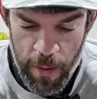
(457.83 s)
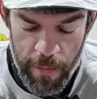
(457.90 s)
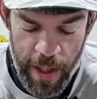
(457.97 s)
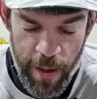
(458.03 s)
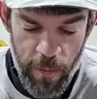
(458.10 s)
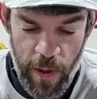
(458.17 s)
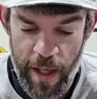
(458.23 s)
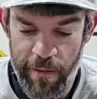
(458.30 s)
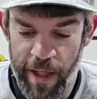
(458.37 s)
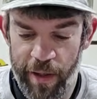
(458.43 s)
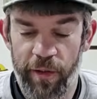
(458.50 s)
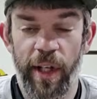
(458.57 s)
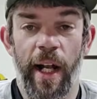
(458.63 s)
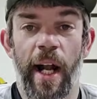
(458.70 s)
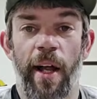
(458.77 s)
anyway, like
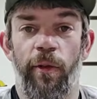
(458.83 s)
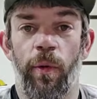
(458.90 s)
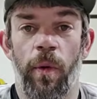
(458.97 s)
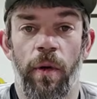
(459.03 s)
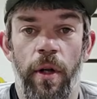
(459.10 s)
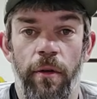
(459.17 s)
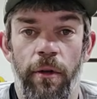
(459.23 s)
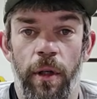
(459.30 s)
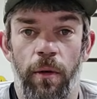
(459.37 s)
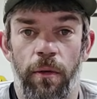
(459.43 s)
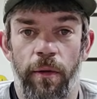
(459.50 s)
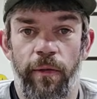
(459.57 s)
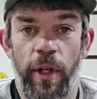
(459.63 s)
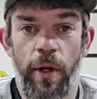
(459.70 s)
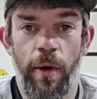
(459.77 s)
I said, I just want to do a little
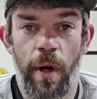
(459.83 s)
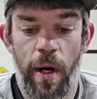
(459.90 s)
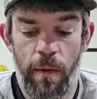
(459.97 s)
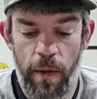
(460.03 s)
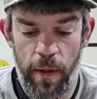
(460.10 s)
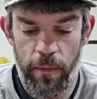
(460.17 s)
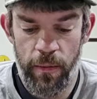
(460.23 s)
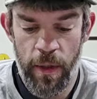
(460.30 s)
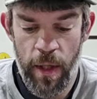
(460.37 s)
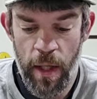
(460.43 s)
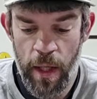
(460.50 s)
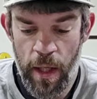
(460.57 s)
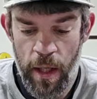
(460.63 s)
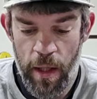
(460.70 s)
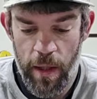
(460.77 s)
review on it
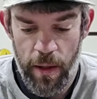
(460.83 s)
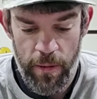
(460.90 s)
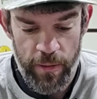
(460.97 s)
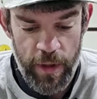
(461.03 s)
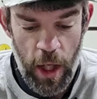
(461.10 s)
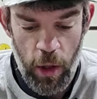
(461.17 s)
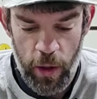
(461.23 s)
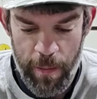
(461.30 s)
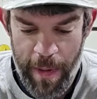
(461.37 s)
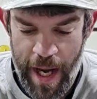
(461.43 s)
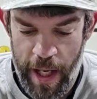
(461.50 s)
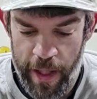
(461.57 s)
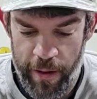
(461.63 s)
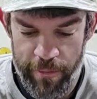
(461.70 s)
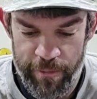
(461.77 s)
and talk
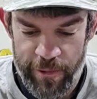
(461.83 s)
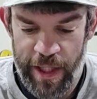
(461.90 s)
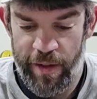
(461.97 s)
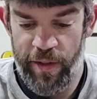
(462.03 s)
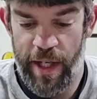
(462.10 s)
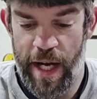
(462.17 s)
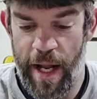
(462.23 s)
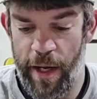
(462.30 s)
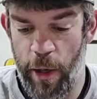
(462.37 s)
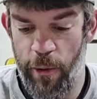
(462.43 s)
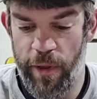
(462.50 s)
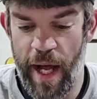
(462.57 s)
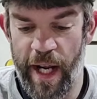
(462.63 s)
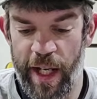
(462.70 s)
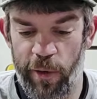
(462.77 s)
about it. Like I said, I do
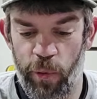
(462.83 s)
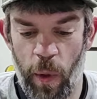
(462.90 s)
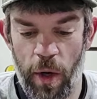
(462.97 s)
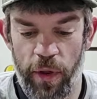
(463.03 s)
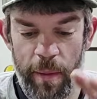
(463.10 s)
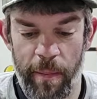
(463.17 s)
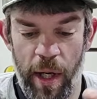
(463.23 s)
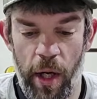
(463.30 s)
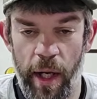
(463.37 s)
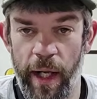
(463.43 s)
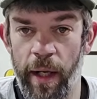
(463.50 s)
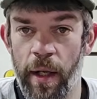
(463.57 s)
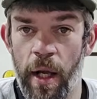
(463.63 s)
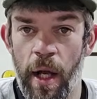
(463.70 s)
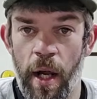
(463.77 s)
think it's worth the
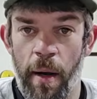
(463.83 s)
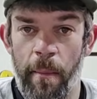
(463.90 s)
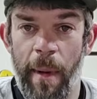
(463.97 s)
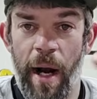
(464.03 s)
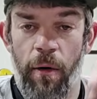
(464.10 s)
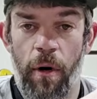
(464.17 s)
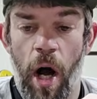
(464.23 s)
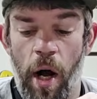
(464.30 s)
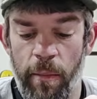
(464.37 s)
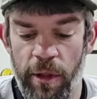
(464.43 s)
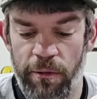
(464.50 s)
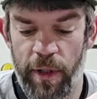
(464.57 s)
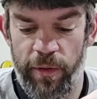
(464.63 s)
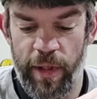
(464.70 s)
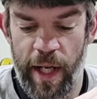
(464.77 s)
money. My
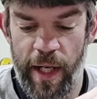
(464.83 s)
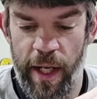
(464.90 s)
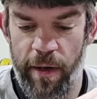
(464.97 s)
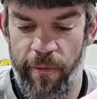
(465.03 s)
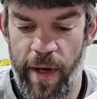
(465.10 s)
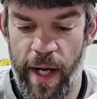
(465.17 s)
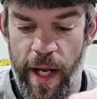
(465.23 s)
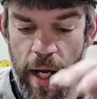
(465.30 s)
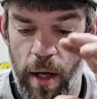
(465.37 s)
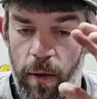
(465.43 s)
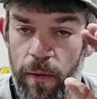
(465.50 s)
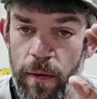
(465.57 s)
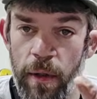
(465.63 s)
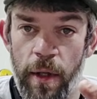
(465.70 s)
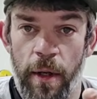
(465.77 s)
Romulus, I did a
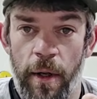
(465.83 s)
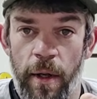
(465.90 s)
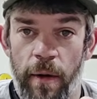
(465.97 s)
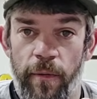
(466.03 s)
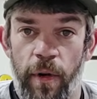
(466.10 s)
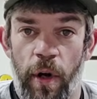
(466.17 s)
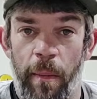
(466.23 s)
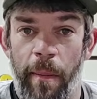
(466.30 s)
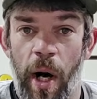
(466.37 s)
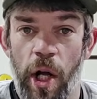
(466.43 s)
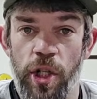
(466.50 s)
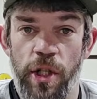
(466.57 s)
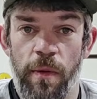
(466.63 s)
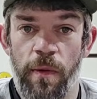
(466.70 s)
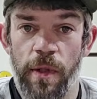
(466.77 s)
video for a
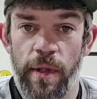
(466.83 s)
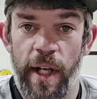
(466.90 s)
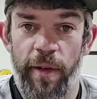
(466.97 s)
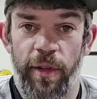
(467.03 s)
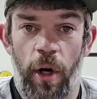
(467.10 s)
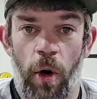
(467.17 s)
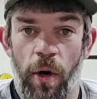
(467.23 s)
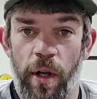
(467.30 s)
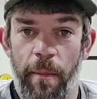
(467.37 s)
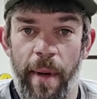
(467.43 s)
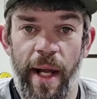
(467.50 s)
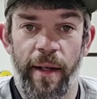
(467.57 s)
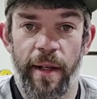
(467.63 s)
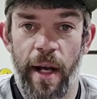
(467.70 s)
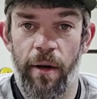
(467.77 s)
budget one. It's hard to
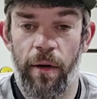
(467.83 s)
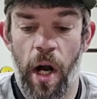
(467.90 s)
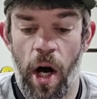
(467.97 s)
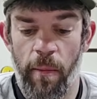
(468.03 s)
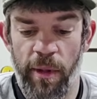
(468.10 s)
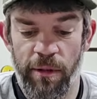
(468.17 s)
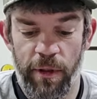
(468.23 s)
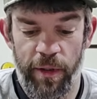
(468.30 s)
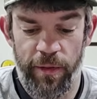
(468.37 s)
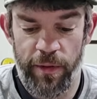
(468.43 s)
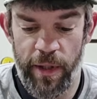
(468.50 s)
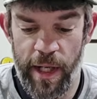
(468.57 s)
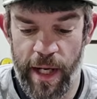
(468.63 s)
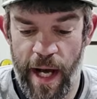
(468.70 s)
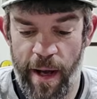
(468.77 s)
beat that
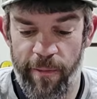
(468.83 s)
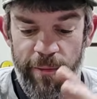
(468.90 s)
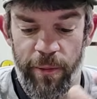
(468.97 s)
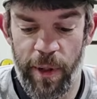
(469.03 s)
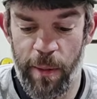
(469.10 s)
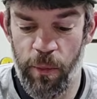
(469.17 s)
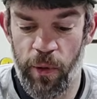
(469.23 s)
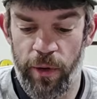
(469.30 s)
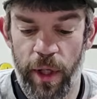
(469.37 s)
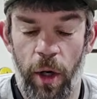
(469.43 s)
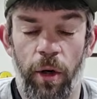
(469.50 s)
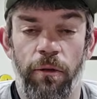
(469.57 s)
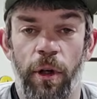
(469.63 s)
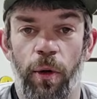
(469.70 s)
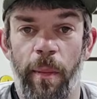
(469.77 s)
Romulus, and I'm going to
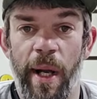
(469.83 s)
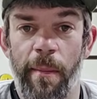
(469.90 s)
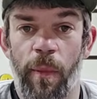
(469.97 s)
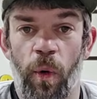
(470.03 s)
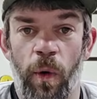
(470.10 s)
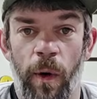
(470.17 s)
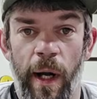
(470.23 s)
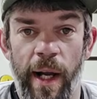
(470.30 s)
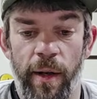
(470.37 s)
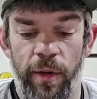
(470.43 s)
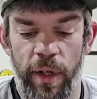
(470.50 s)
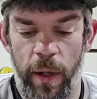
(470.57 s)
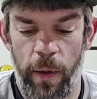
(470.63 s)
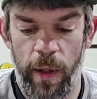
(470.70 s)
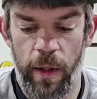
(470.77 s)
throw a little bit more
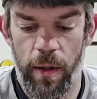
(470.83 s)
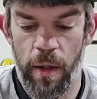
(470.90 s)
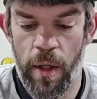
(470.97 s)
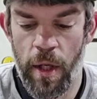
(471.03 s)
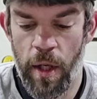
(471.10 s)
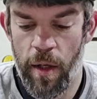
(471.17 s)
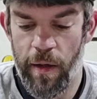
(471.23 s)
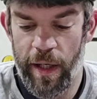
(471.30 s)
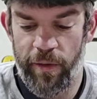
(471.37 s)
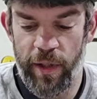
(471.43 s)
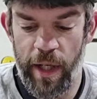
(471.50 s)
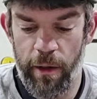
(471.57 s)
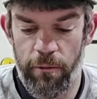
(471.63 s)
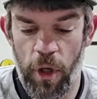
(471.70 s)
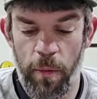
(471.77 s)
into it. Like I
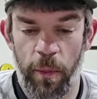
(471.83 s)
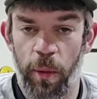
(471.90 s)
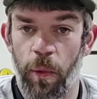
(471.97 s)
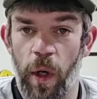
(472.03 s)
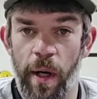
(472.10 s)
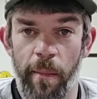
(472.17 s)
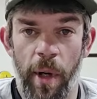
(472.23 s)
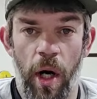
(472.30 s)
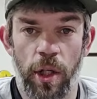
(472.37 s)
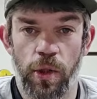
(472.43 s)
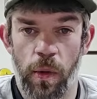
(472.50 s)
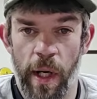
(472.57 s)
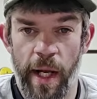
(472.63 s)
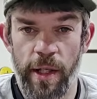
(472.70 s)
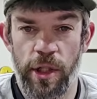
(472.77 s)
said, aluminum grip
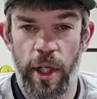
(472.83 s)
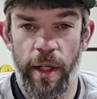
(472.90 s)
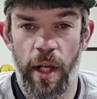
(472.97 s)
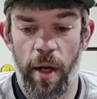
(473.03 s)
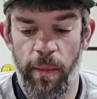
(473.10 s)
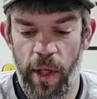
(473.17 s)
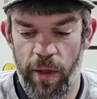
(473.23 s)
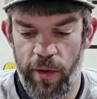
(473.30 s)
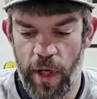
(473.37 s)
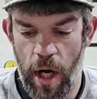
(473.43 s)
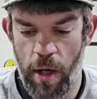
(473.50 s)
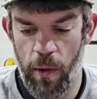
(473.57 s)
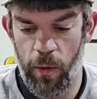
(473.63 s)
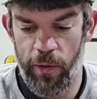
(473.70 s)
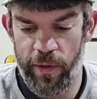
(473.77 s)
module and EGW
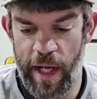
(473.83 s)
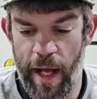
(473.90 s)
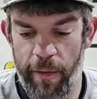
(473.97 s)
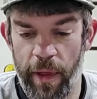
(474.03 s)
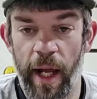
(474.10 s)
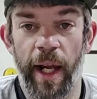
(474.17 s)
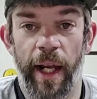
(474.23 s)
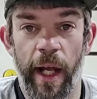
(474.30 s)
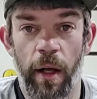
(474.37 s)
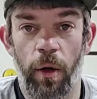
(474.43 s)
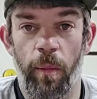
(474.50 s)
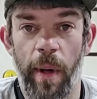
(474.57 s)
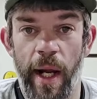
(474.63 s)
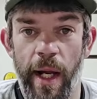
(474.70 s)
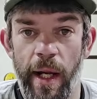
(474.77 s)
internals, and I think
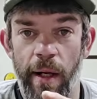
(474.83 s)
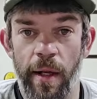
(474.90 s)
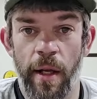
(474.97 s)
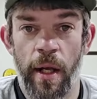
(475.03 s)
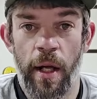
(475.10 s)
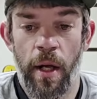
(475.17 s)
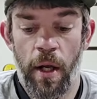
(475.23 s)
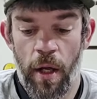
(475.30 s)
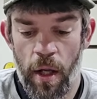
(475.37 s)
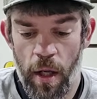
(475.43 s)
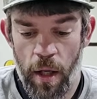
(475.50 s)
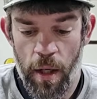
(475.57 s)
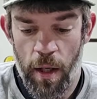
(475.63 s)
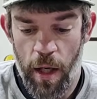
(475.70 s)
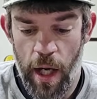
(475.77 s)
it'll be
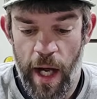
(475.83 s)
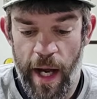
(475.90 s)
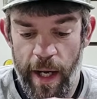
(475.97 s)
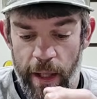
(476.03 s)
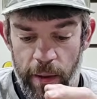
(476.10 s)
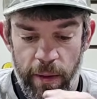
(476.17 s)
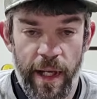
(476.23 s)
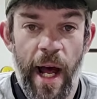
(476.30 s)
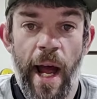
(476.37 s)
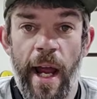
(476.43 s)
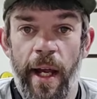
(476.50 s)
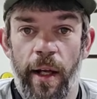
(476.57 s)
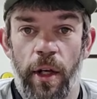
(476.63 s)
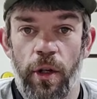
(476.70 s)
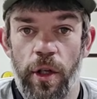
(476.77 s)
a
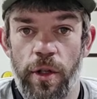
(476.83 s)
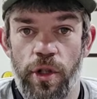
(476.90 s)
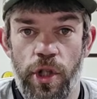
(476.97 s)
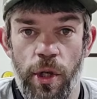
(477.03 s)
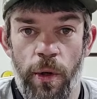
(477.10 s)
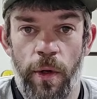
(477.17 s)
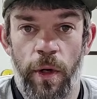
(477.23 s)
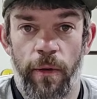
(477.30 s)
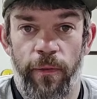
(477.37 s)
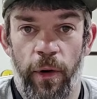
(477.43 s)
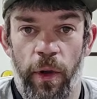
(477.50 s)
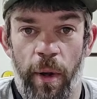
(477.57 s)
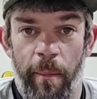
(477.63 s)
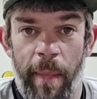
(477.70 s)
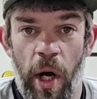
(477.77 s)
dang good shooter
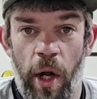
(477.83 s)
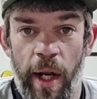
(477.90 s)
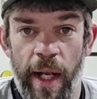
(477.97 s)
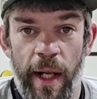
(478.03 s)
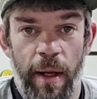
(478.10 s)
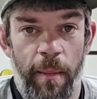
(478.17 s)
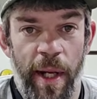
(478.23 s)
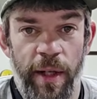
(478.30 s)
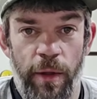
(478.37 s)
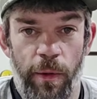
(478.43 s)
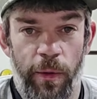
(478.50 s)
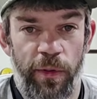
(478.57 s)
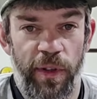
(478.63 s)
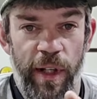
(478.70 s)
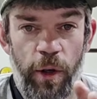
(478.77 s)
for the money. I mean,
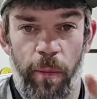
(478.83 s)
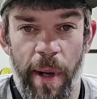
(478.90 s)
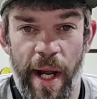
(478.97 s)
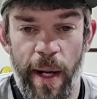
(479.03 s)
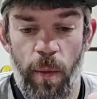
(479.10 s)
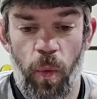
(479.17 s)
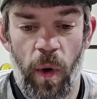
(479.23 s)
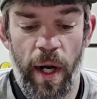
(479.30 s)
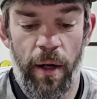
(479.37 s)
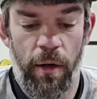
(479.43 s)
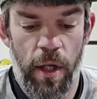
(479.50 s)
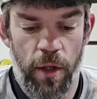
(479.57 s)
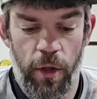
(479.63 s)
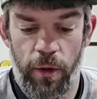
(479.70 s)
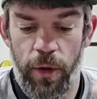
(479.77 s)
you'll still be well
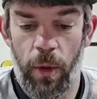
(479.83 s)
under